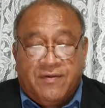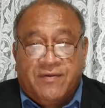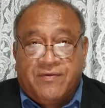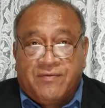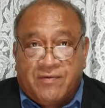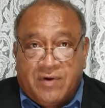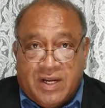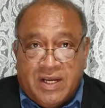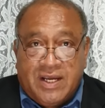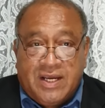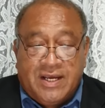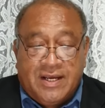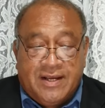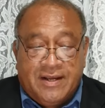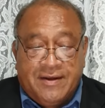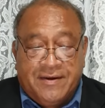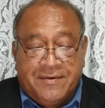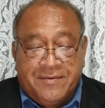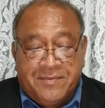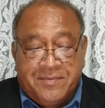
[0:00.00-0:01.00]
Three,
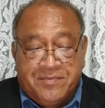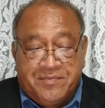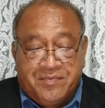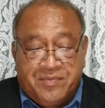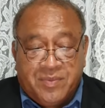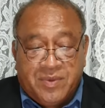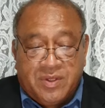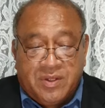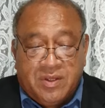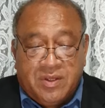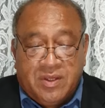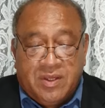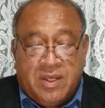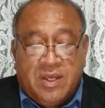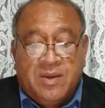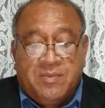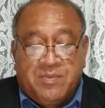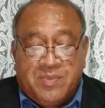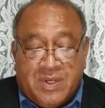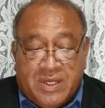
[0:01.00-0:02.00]

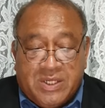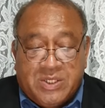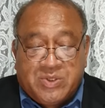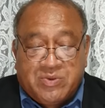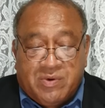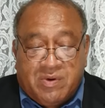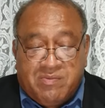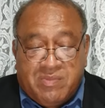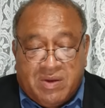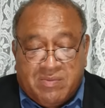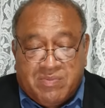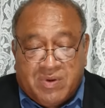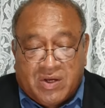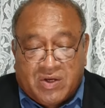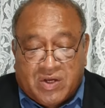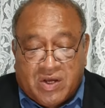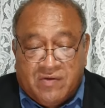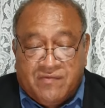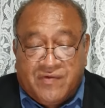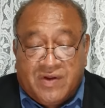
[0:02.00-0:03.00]
please remember
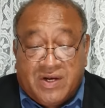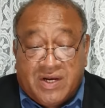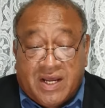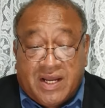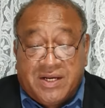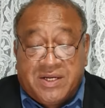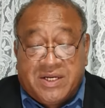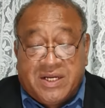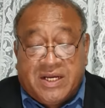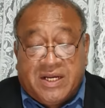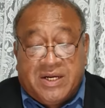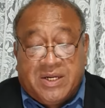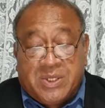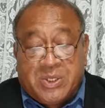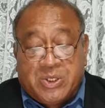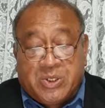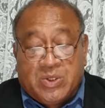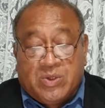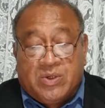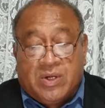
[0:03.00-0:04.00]
COVID 19 is
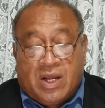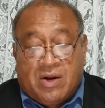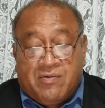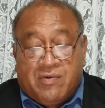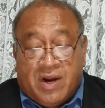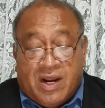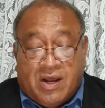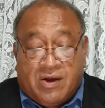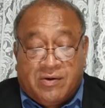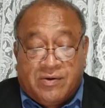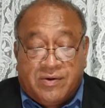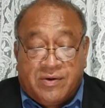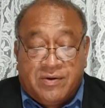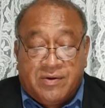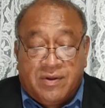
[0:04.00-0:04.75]
still around.